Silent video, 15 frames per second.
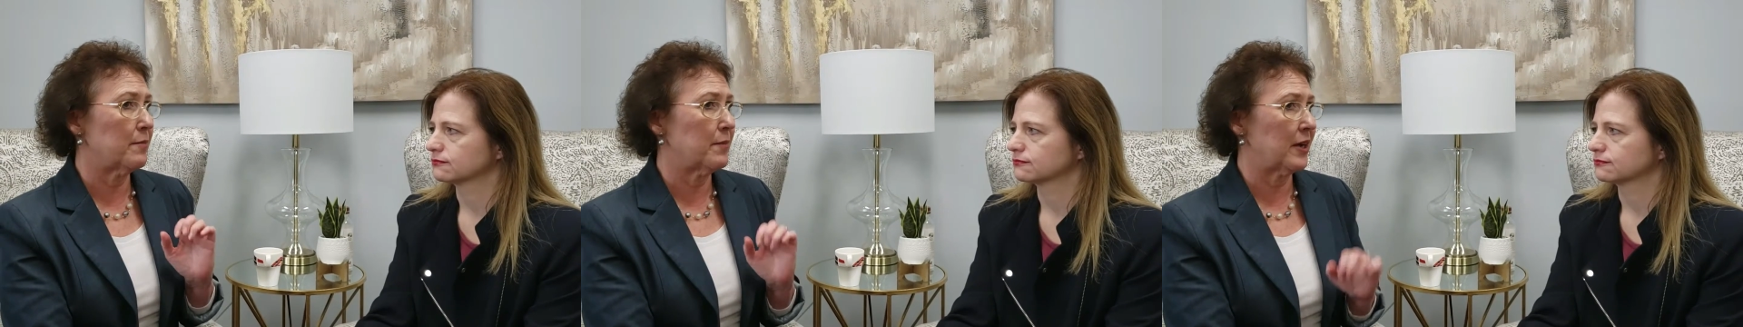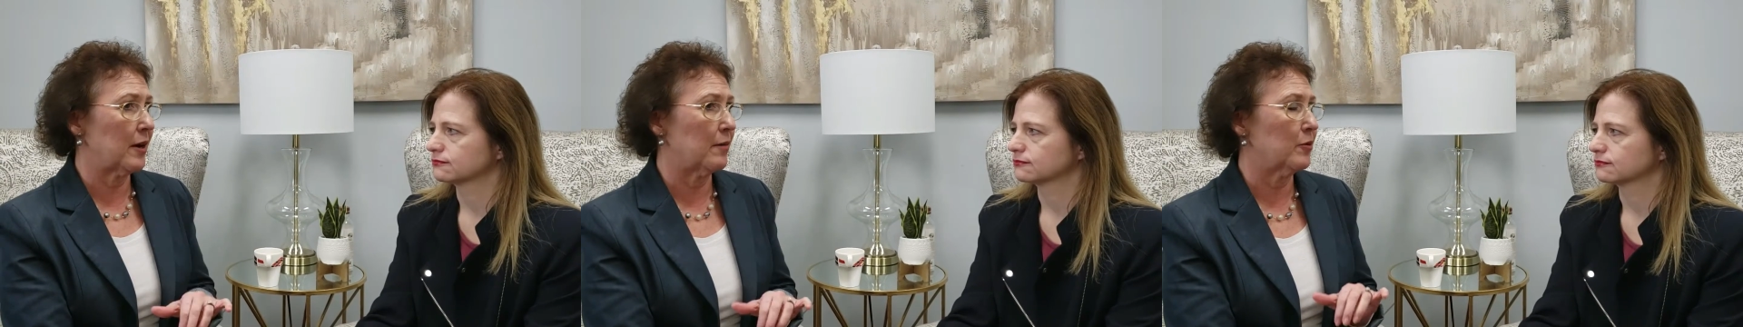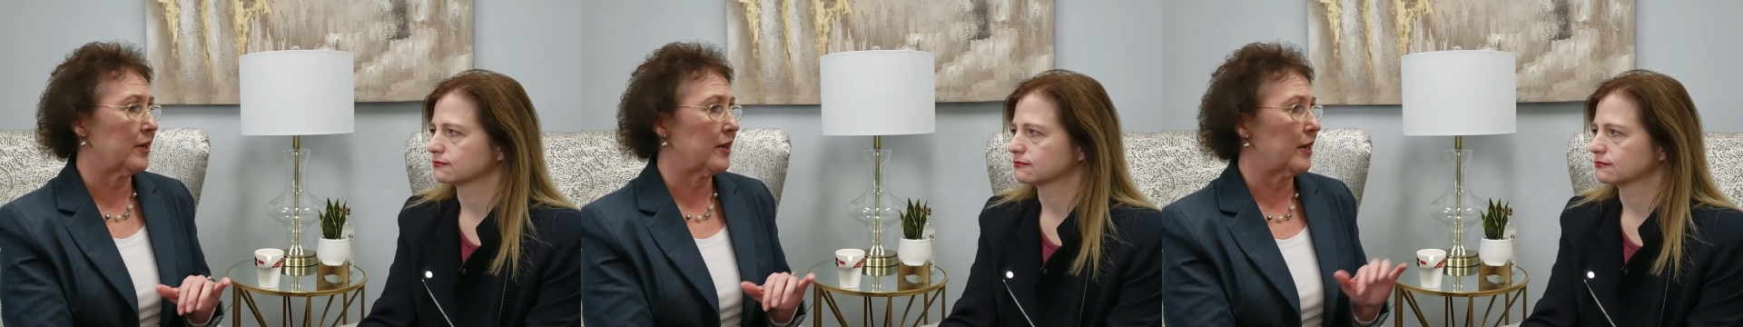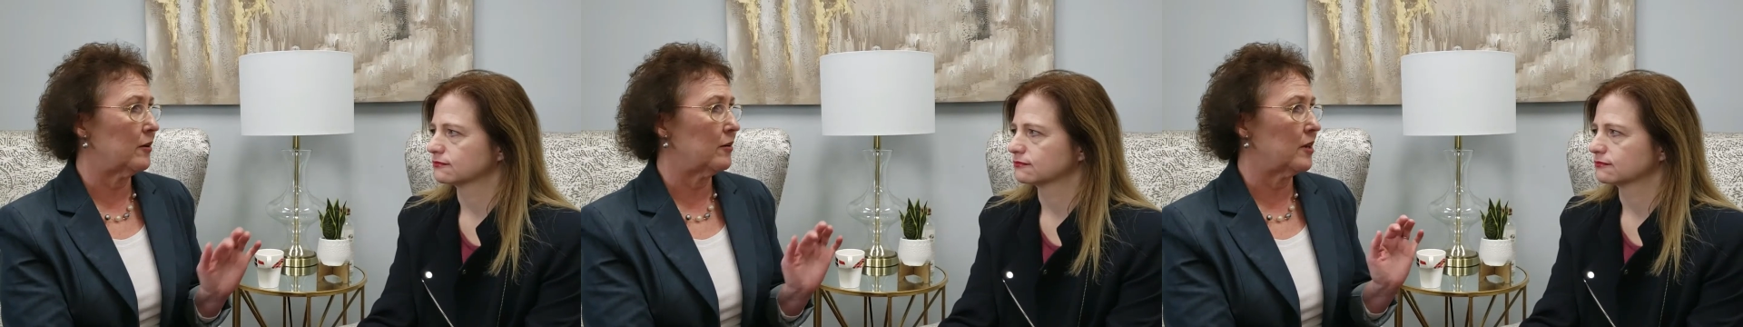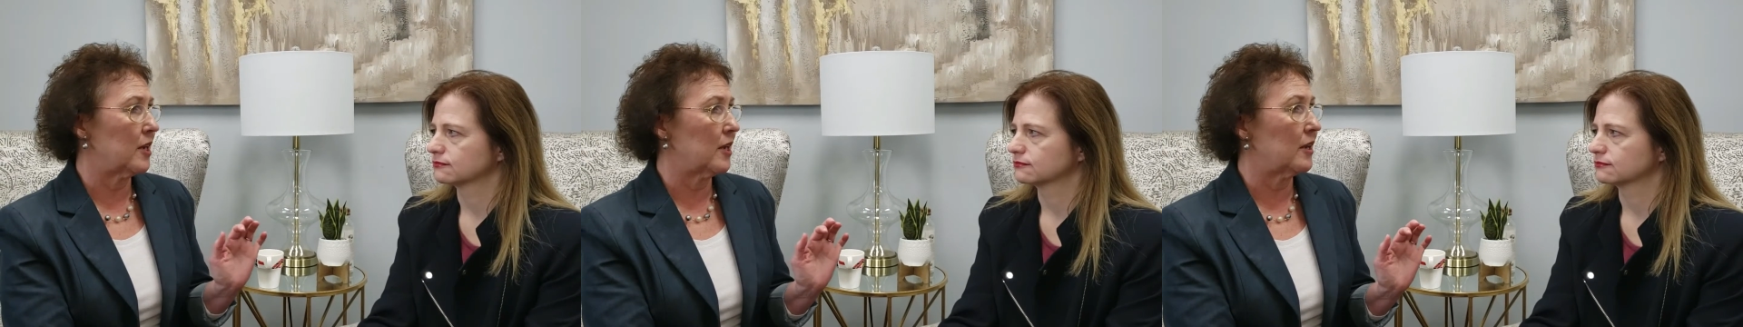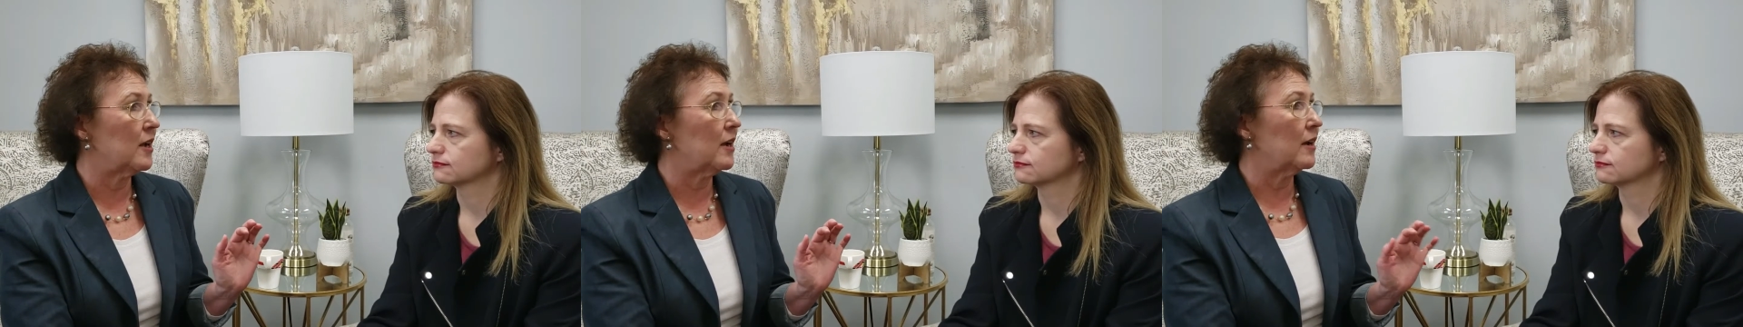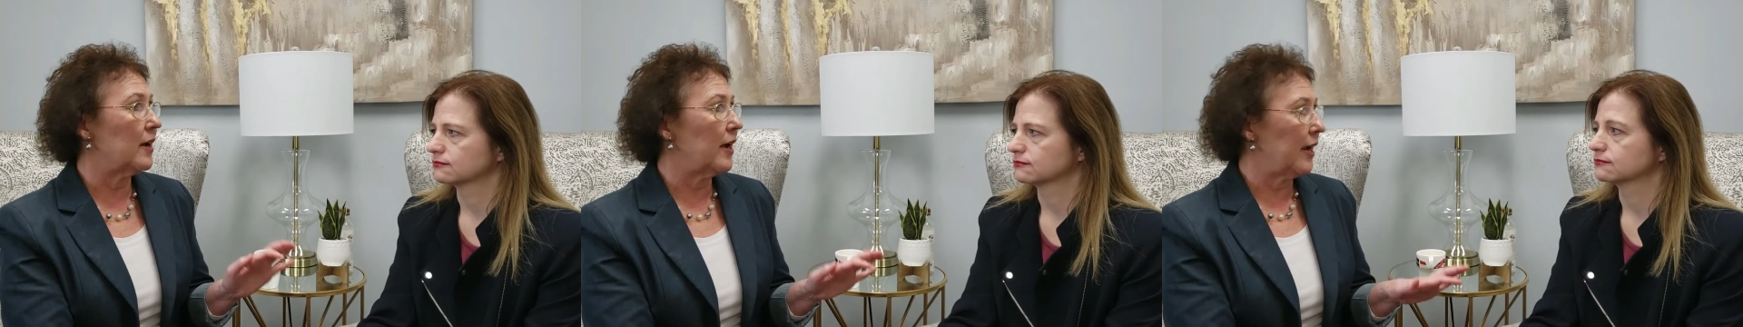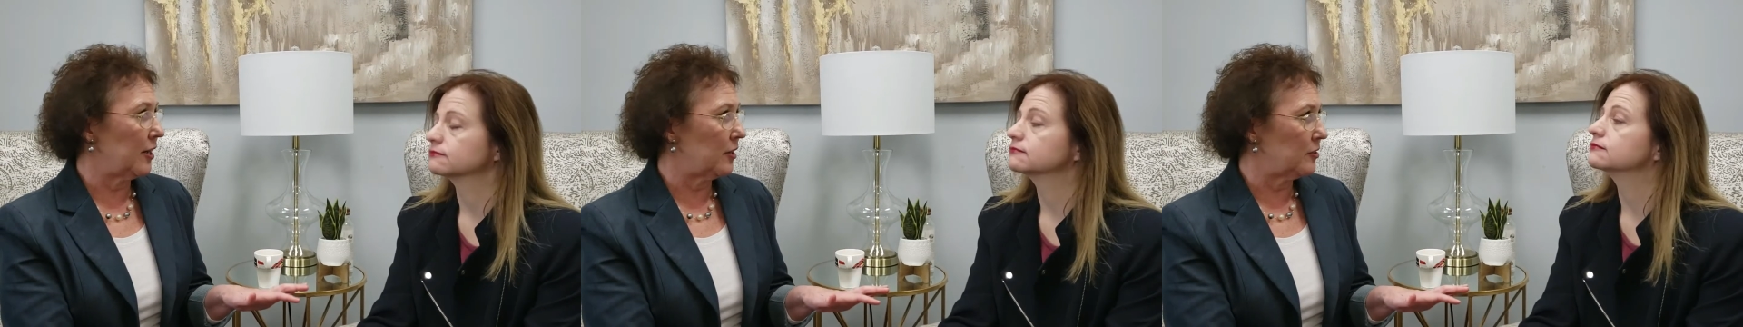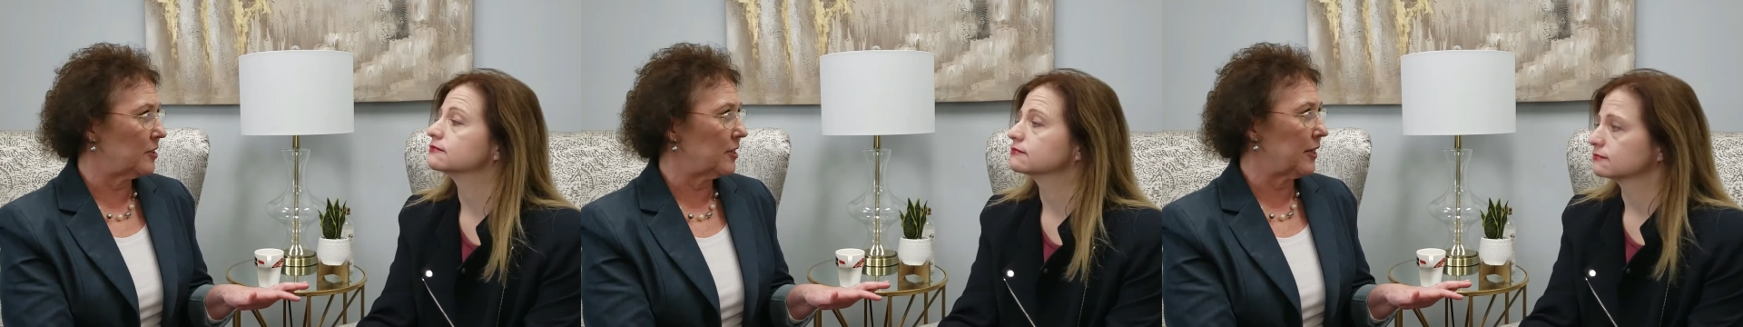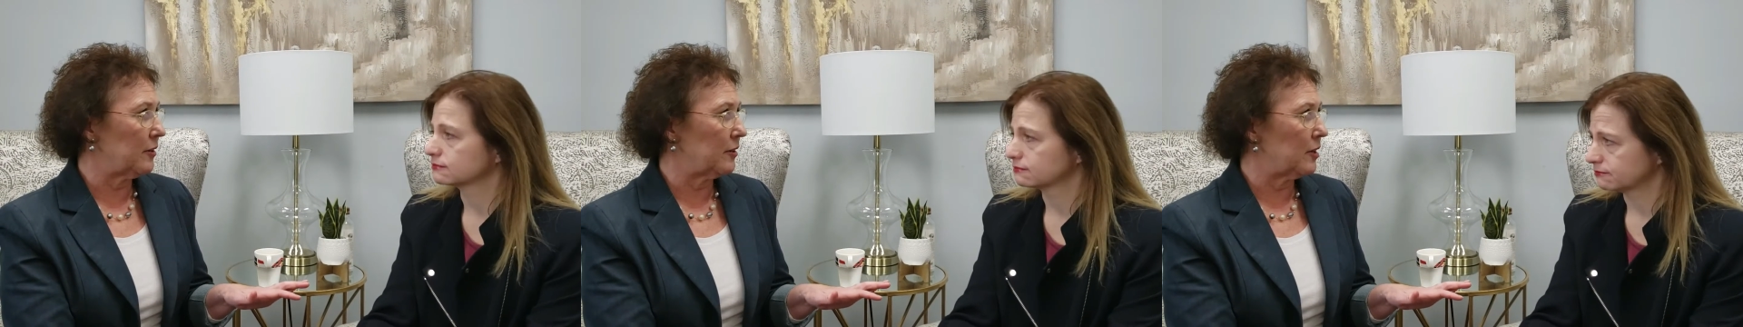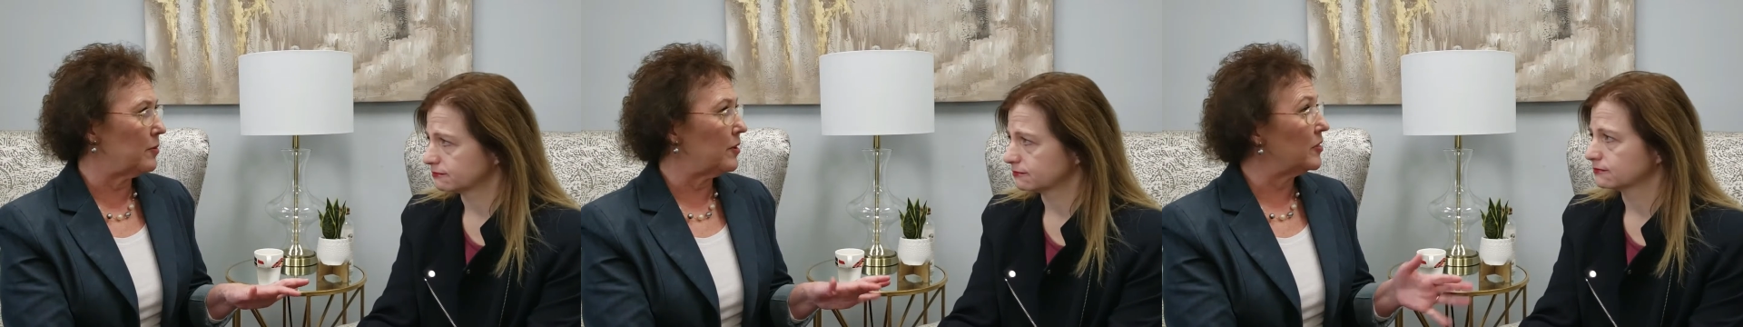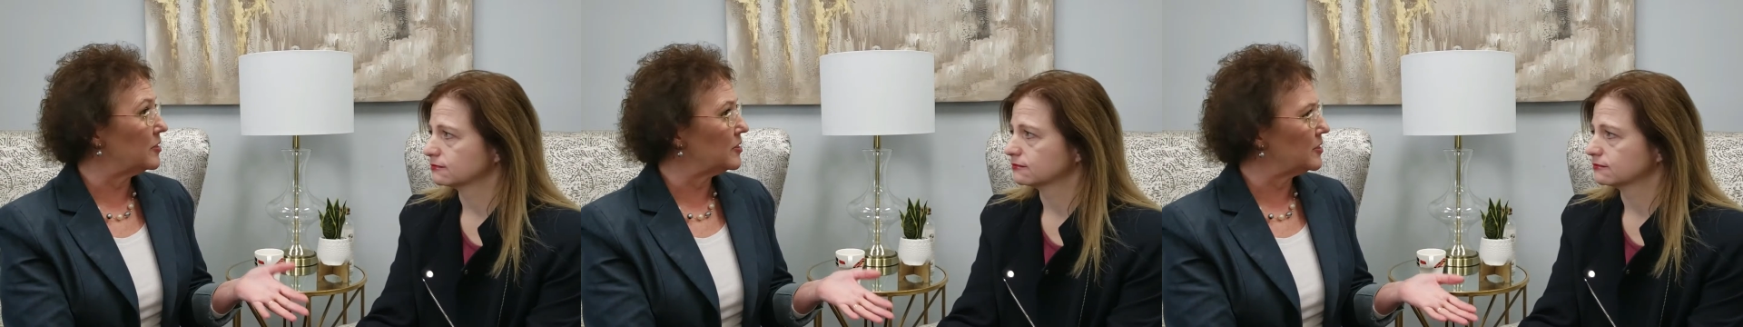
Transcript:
Speaker 1: in Montgomery County, Harris County, but the